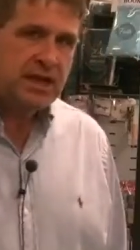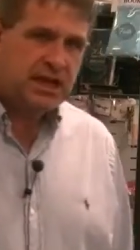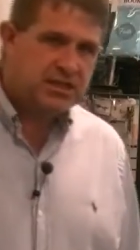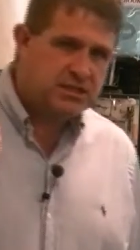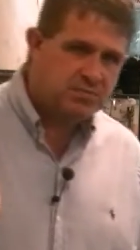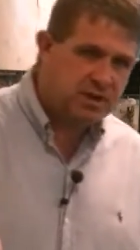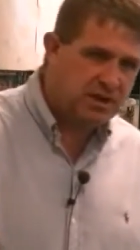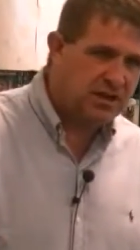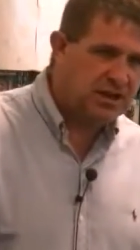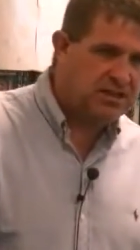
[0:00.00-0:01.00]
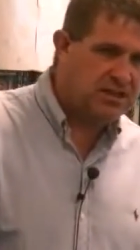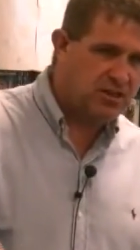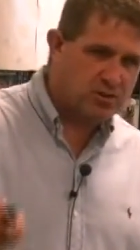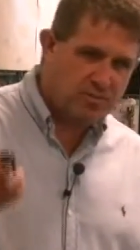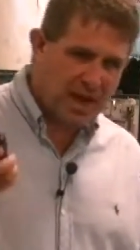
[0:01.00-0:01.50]
experiences,
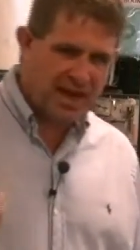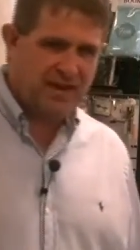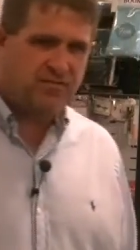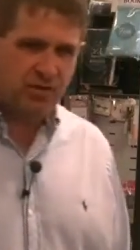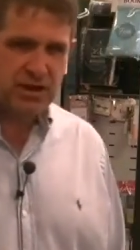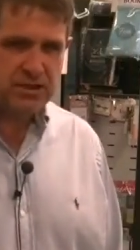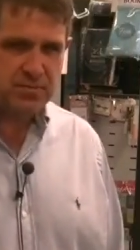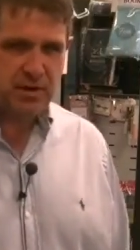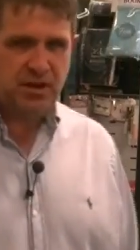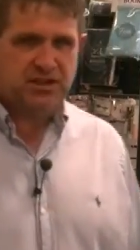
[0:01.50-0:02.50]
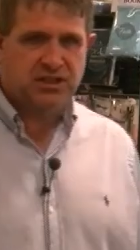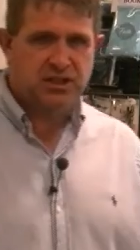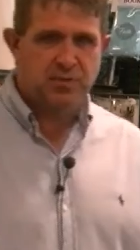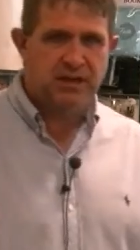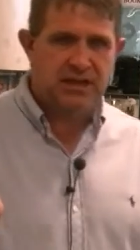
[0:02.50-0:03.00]
those painful experiences,
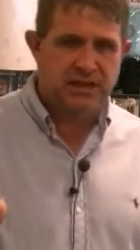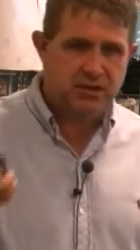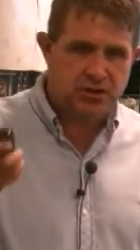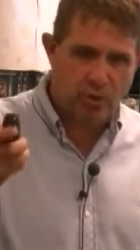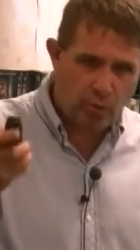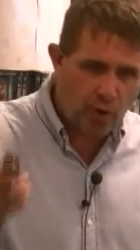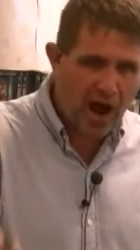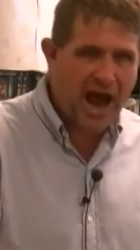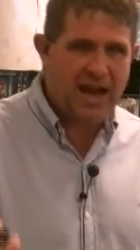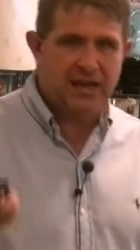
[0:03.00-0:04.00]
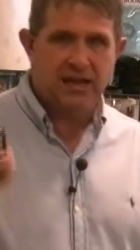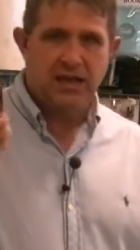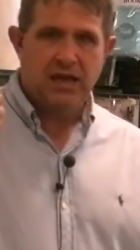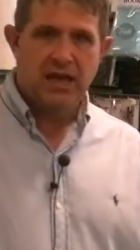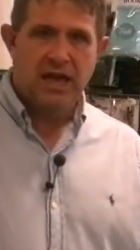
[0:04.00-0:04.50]
you begin to write
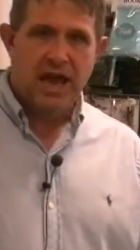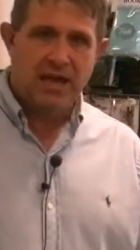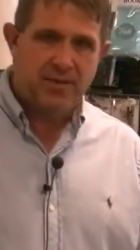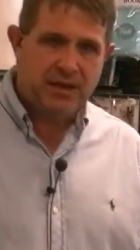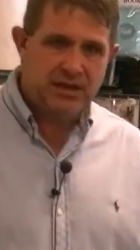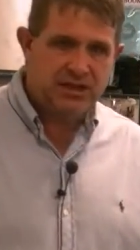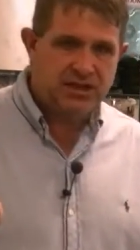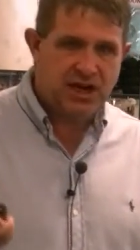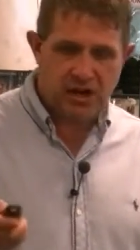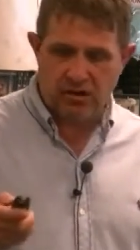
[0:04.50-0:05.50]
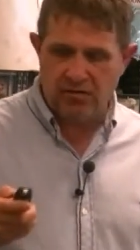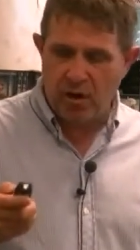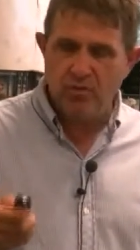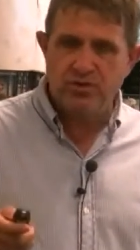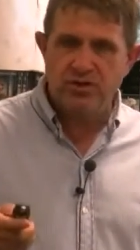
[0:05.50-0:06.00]
and to begin to share.
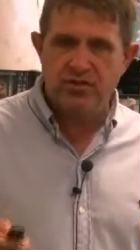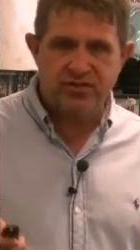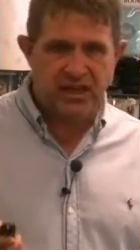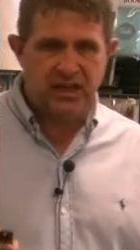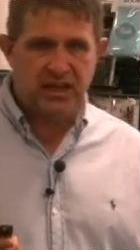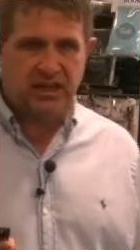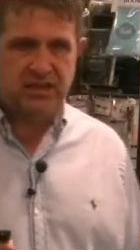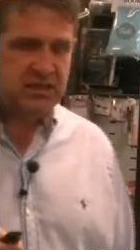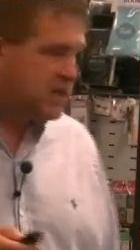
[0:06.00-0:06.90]
Those are the things